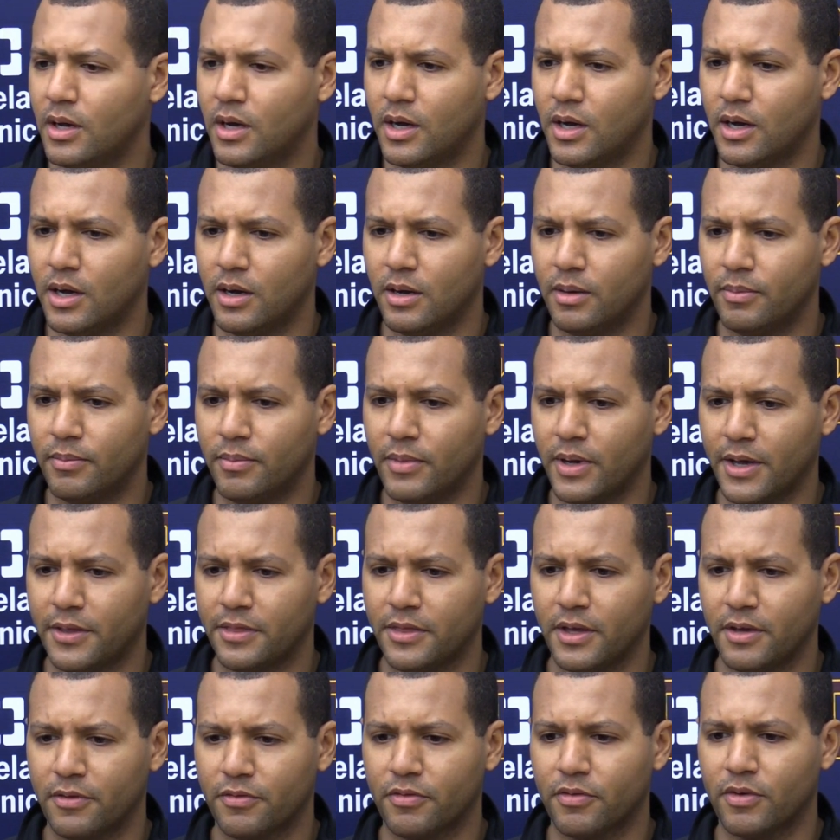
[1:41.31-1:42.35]
I
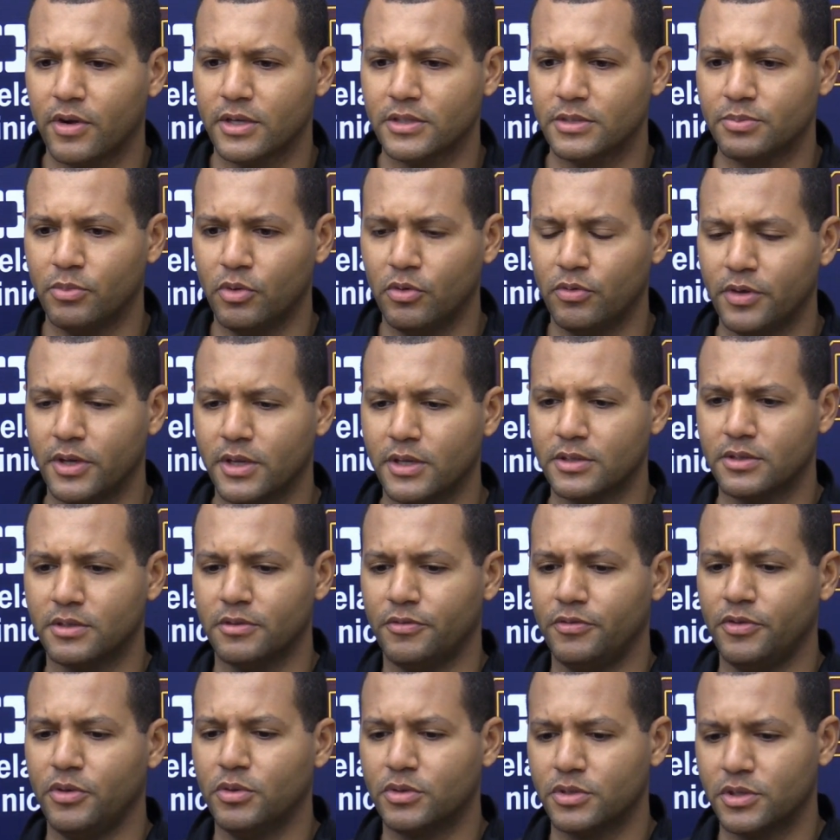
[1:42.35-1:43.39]
think for us moving into
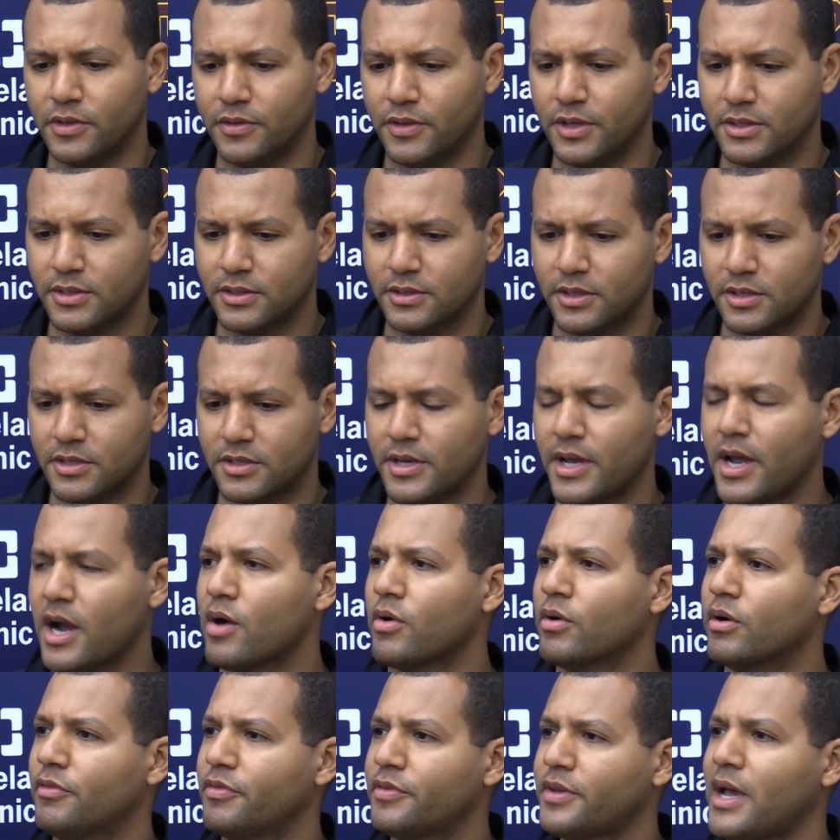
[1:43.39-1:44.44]
the future in this
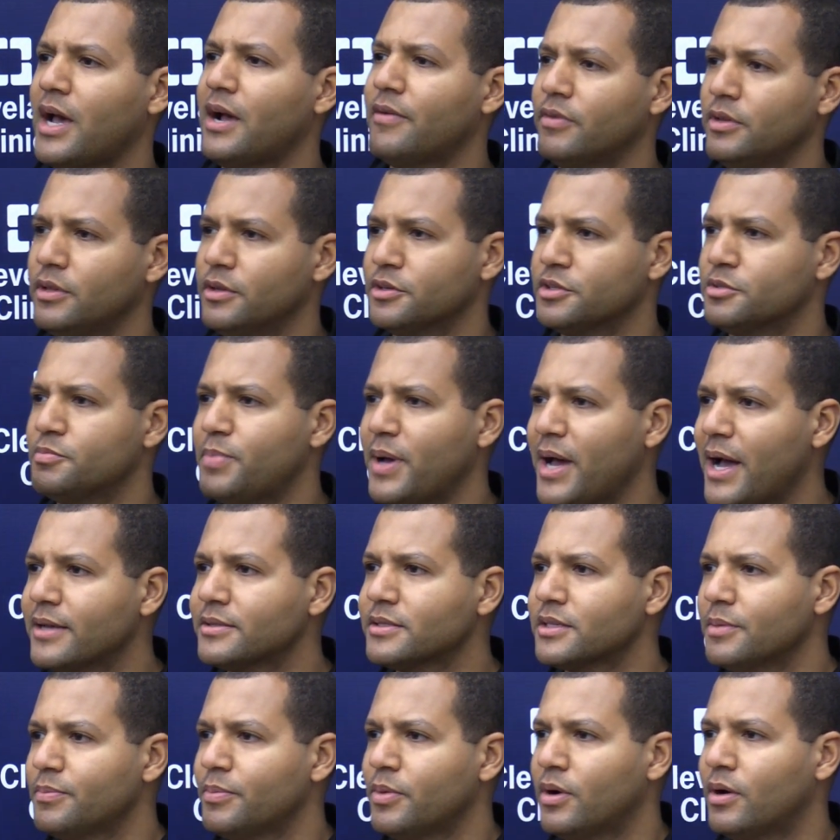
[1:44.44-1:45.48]
era of Cavaliers
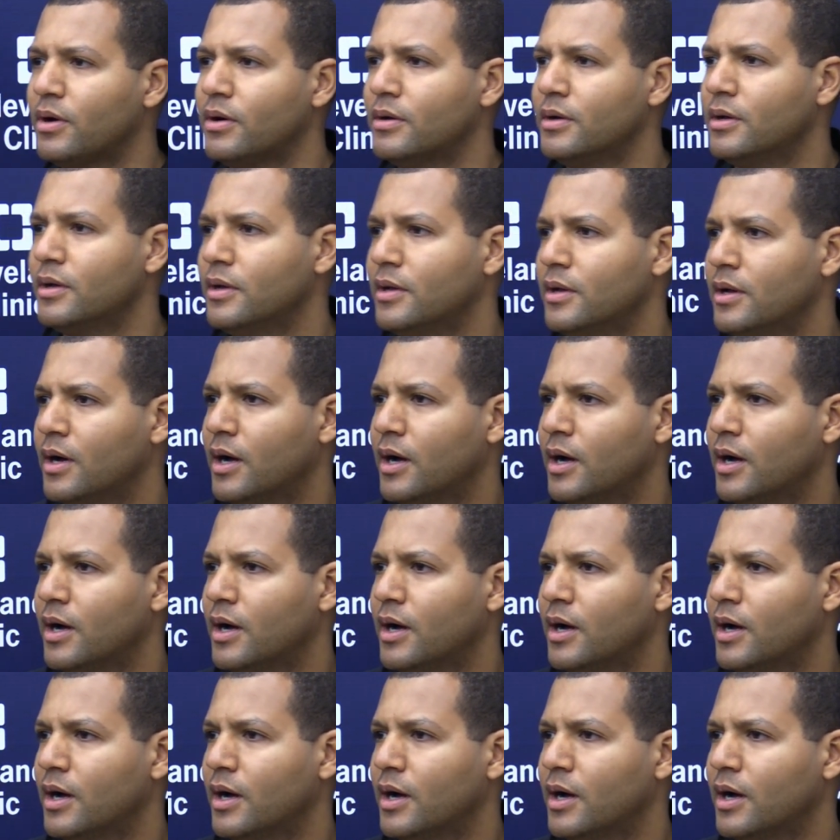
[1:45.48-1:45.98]
basketball,